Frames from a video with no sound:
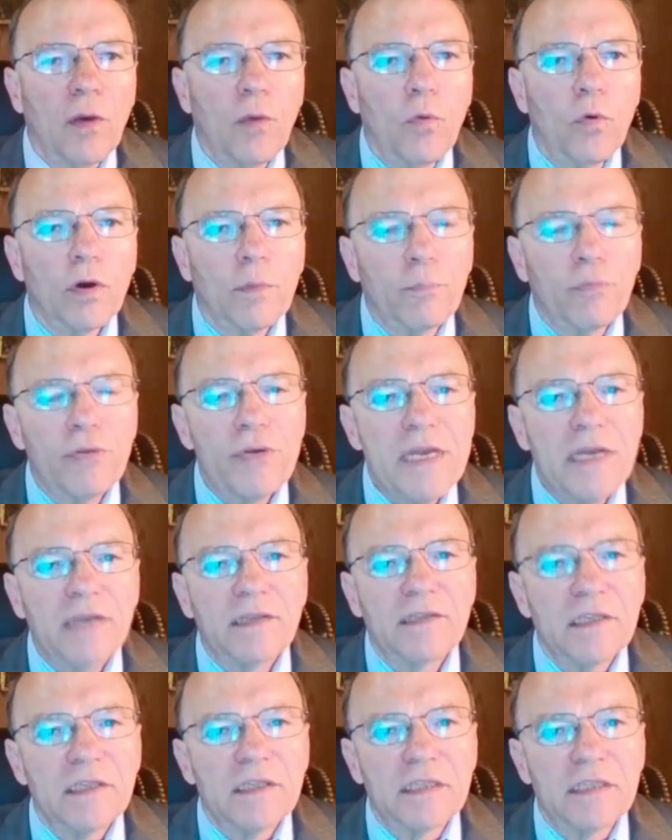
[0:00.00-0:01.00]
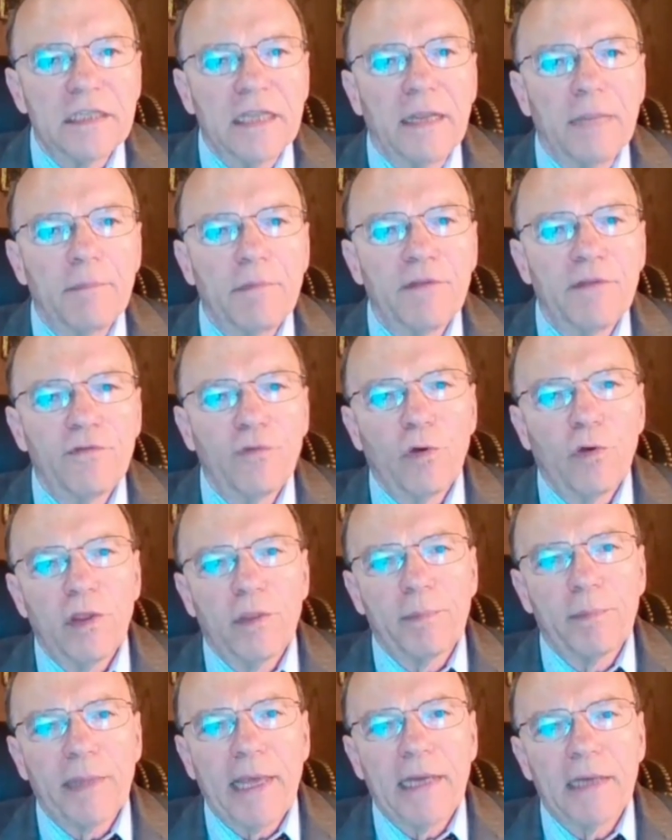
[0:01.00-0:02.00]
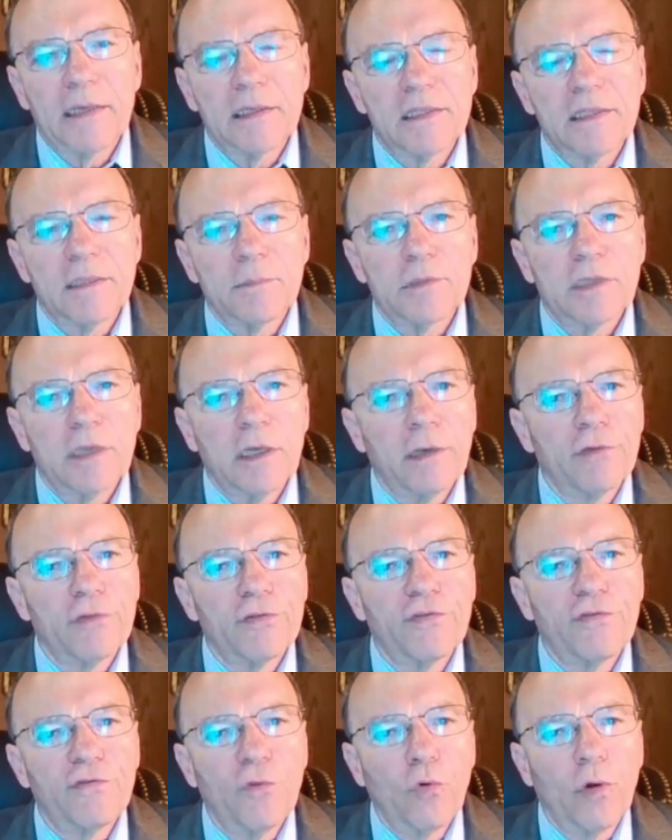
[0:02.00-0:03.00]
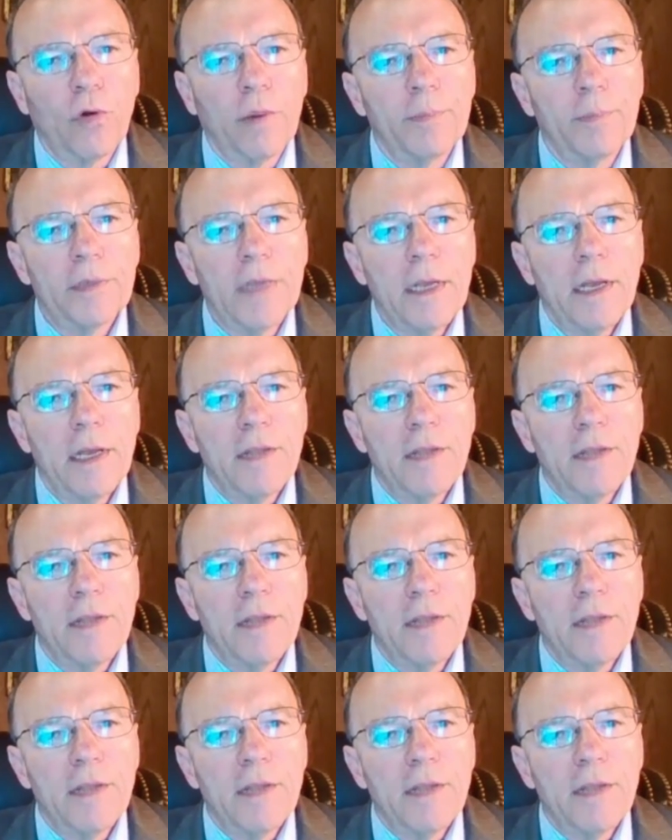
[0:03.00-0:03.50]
were pre-existing before the planets themselves formed,